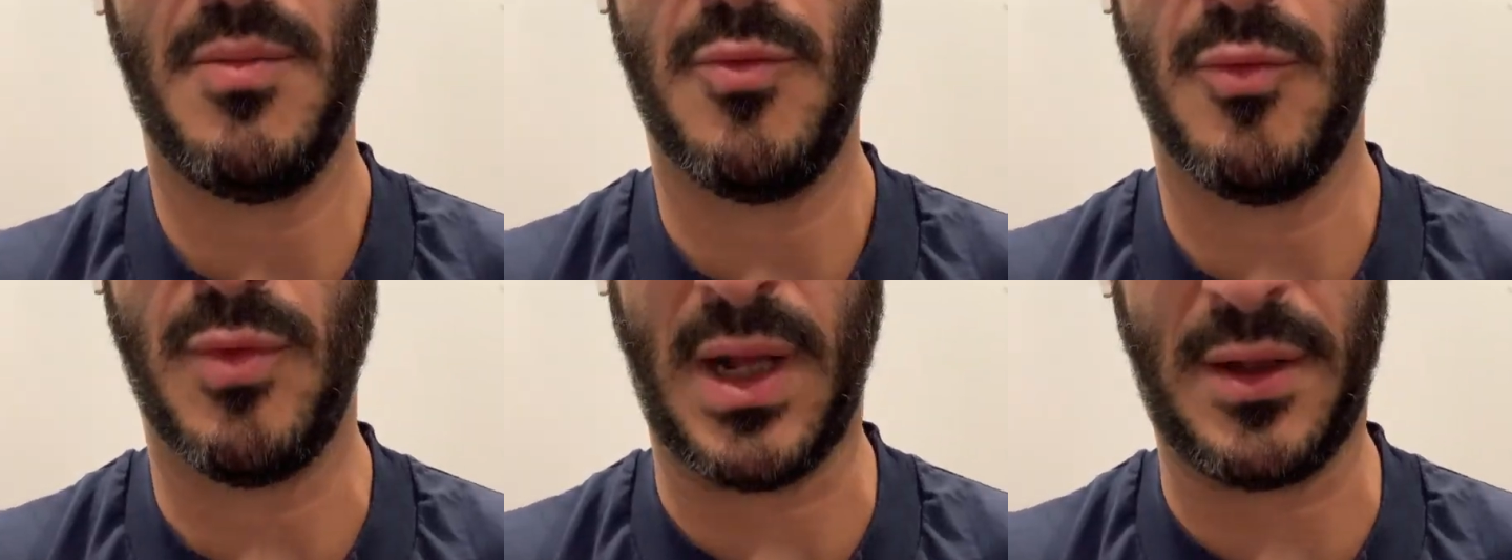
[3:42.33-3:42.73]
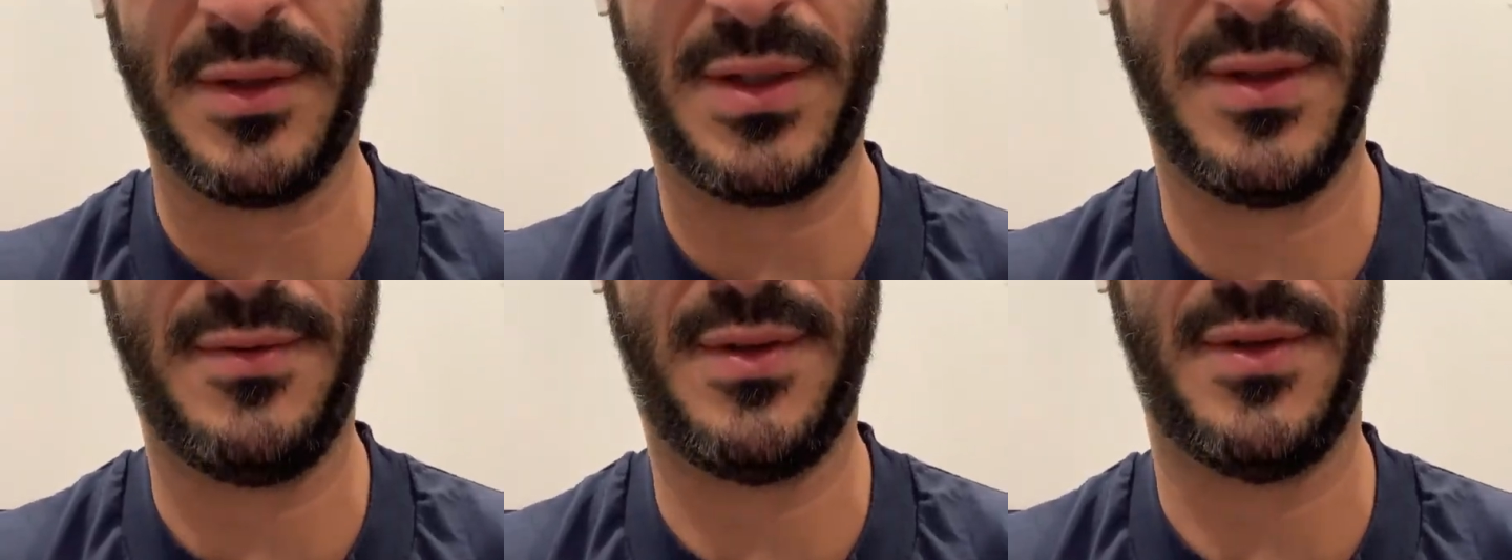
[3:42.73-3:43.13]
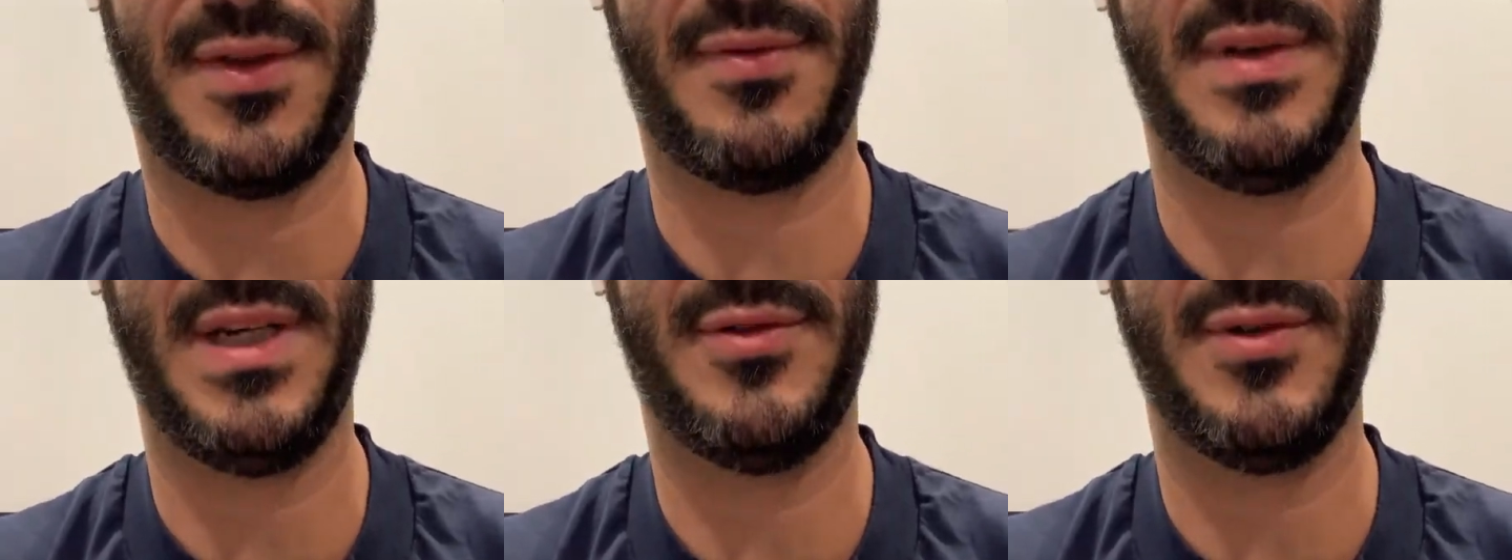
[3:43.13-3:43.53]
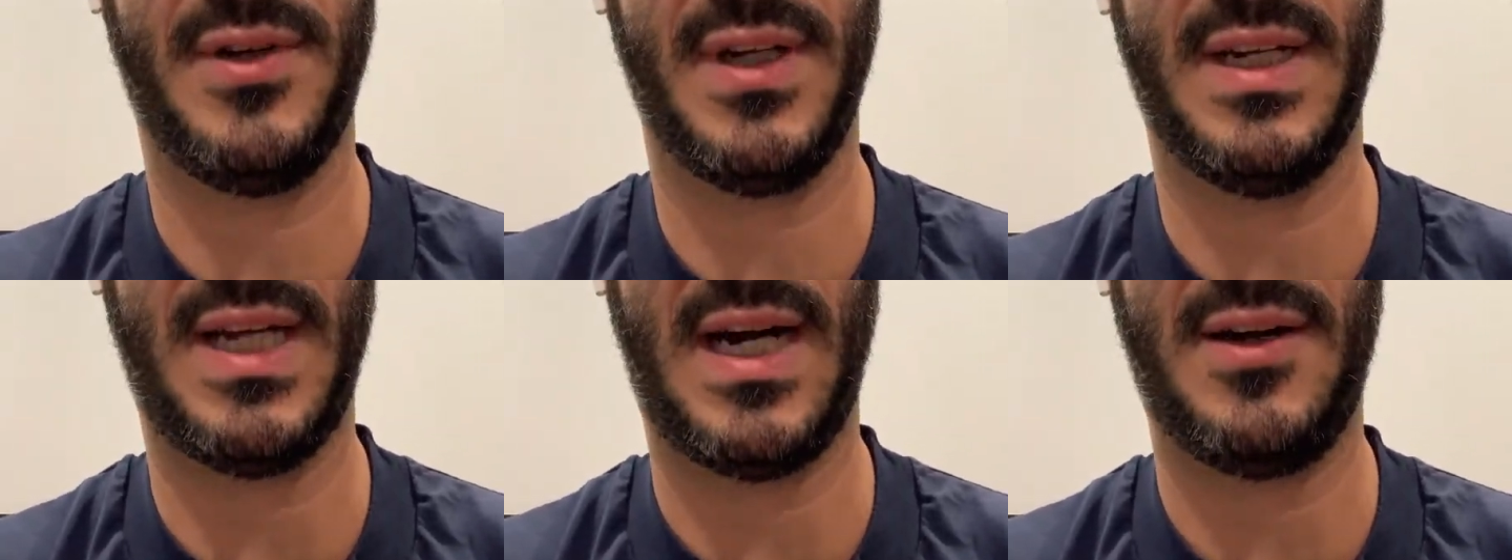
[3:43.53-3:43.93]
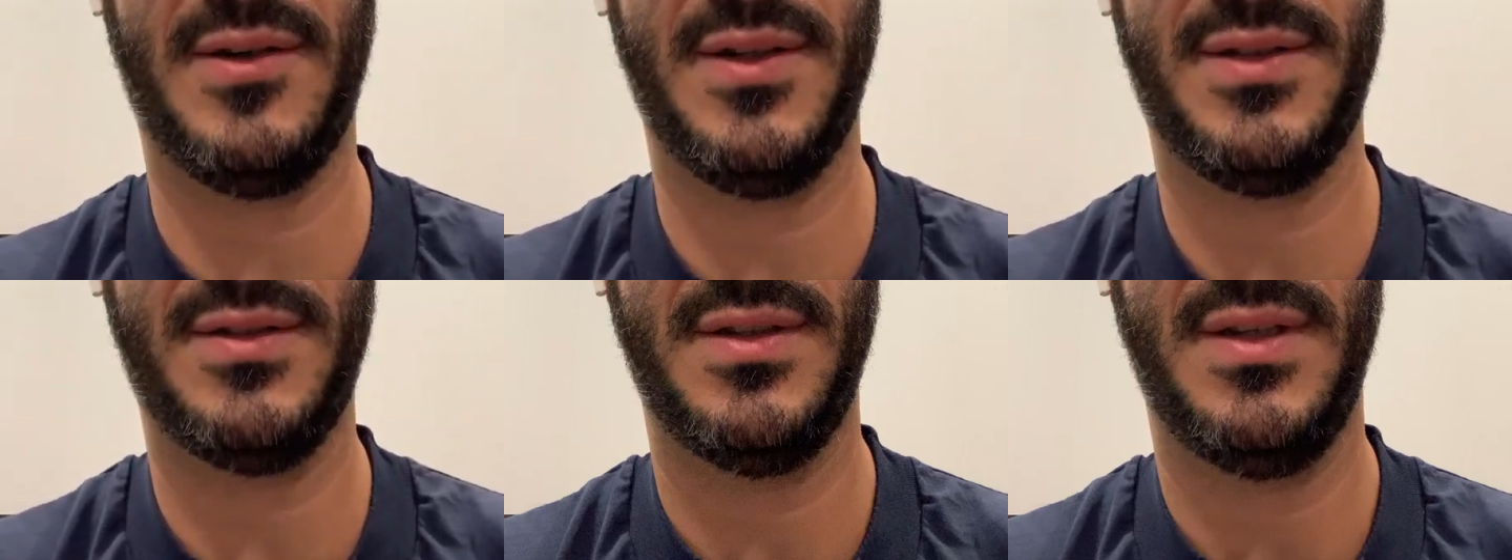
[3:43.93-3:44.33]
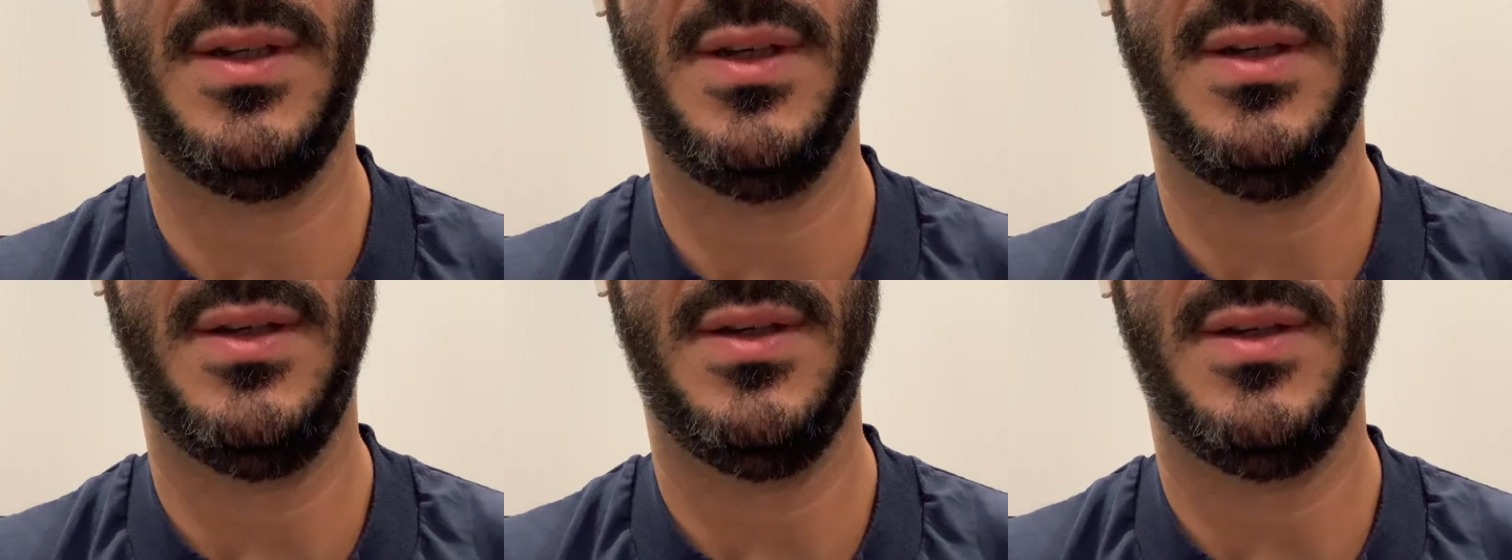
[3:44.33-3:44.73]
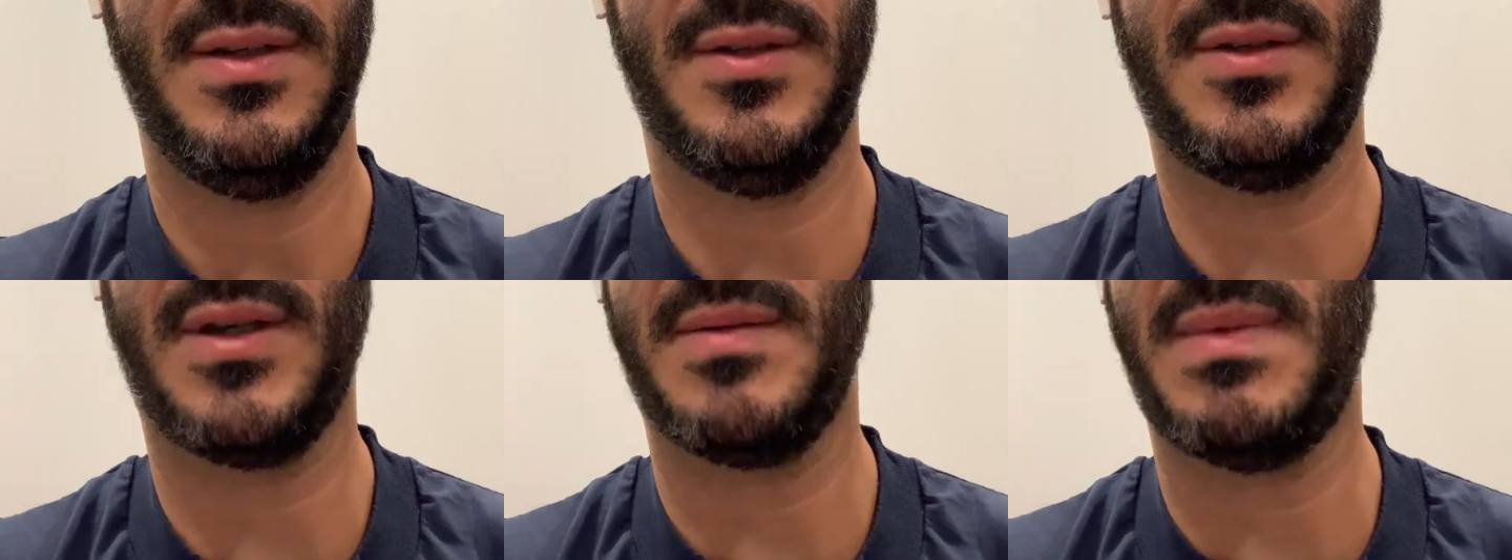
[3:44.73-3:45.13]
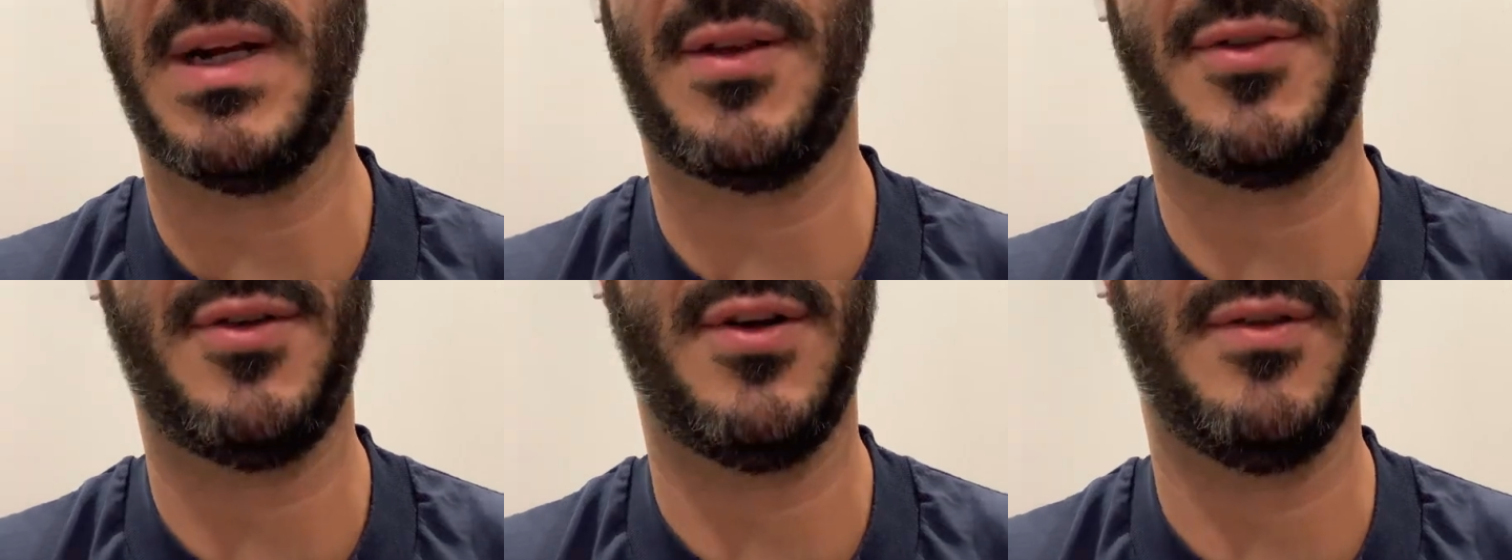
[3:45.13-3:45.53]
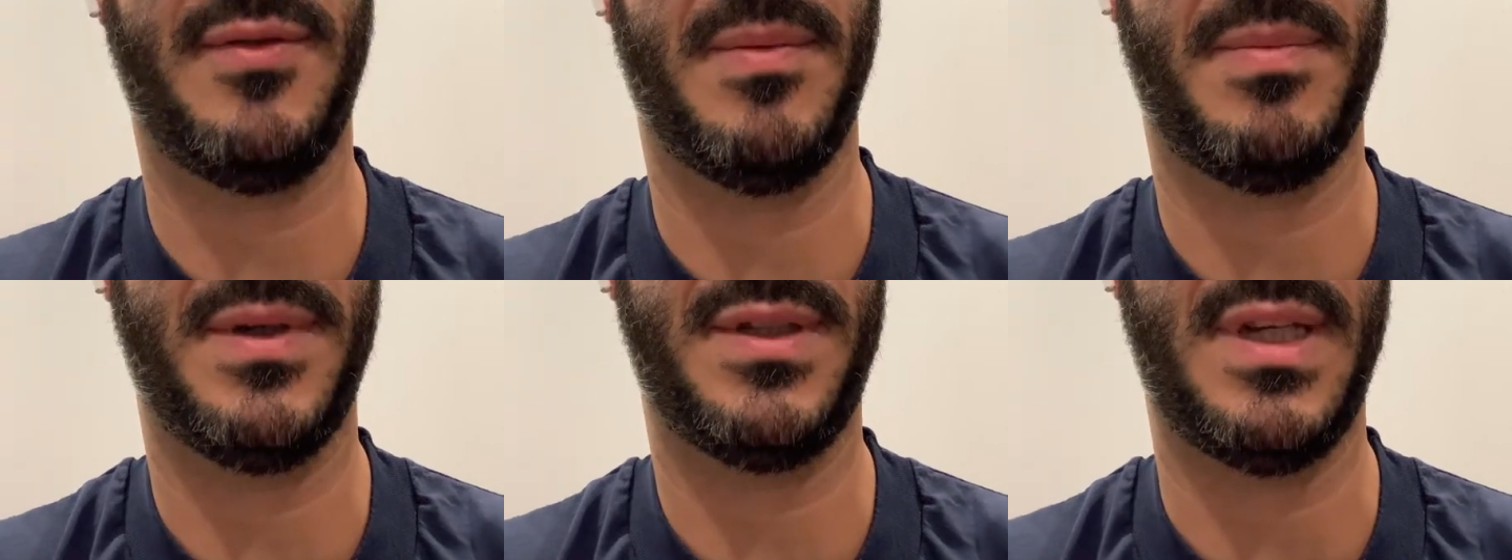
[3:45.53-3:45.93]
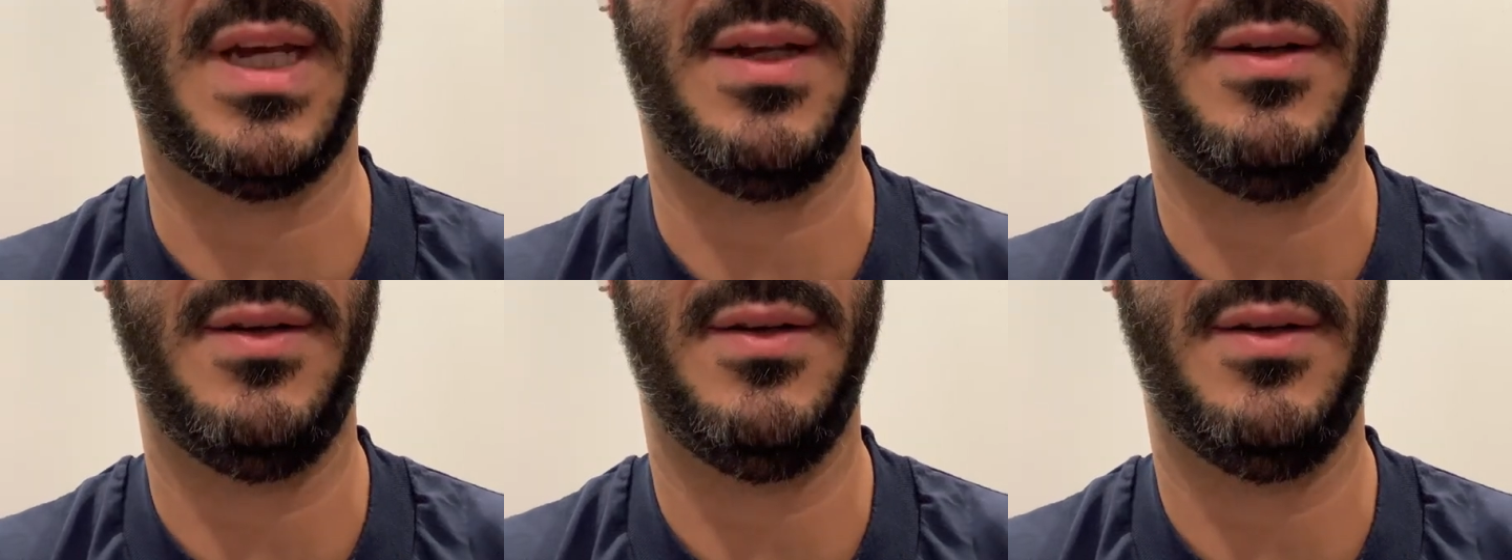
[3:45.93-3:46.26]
relative to $3 trillion, you're talking about 1/3%.